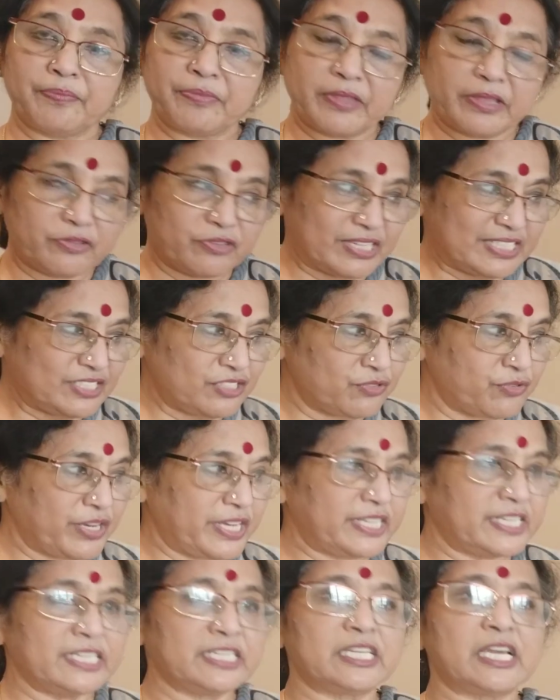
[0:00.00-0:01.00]
just
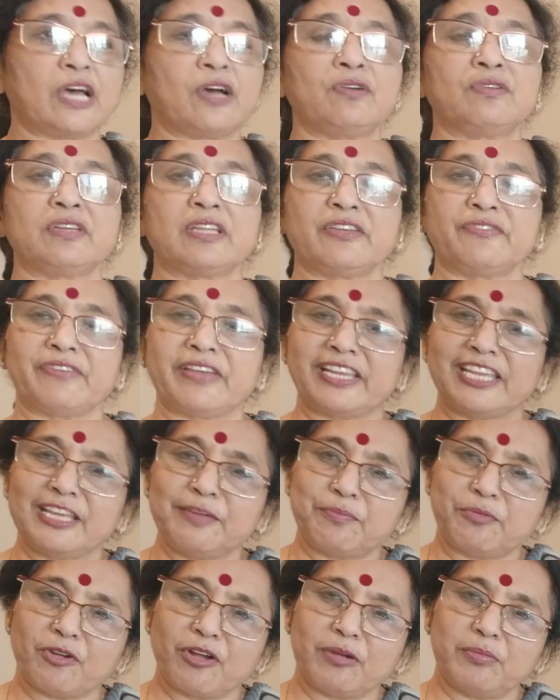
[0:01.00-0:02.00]
read it out. If
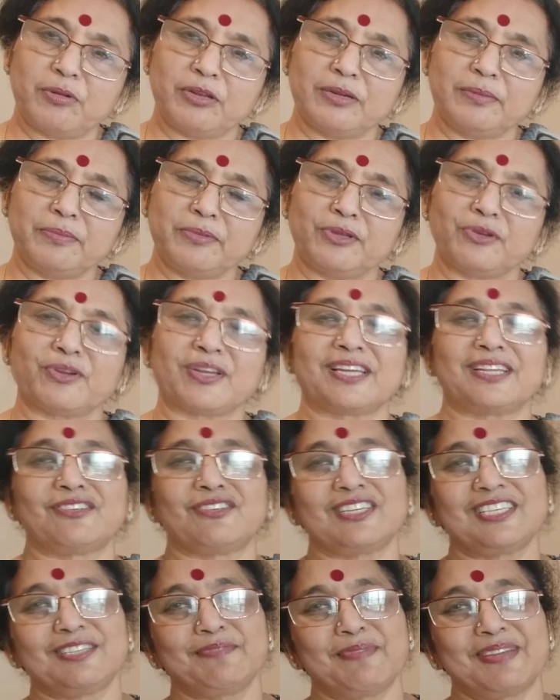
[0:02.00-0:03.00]
any problem, you can
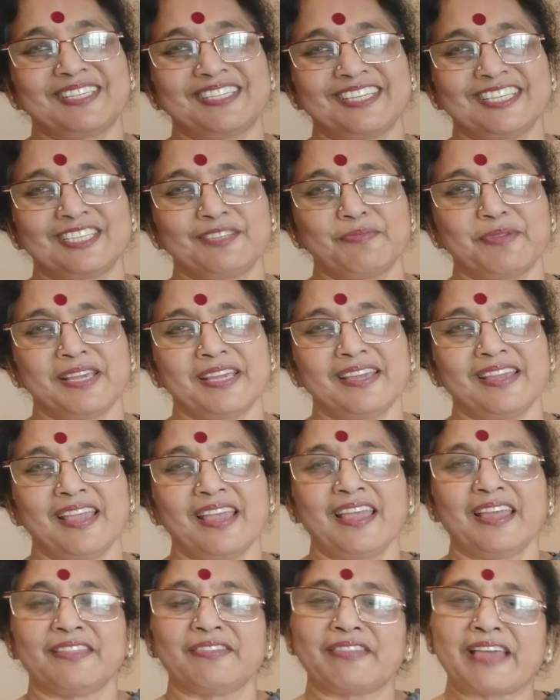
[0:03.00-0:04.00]
just message me.
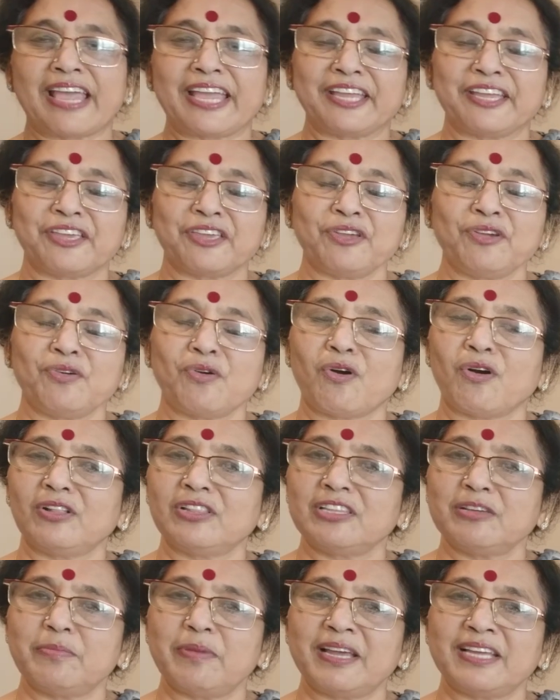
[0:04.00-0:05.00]
Thank you,
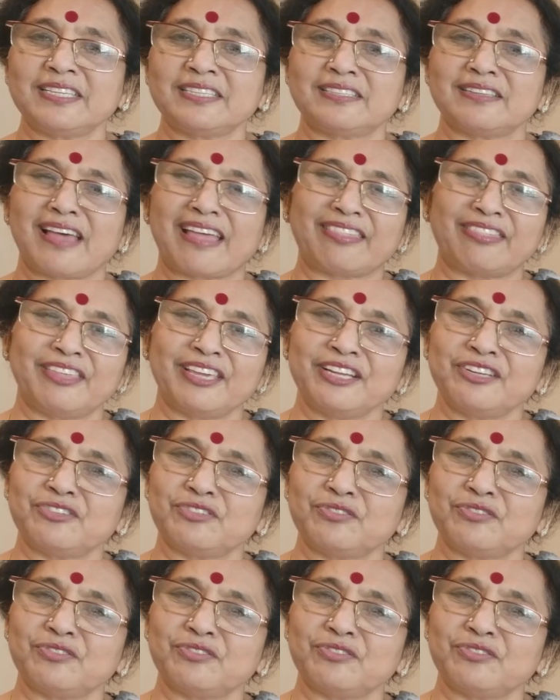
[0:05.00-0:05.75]
all the best. Nothing to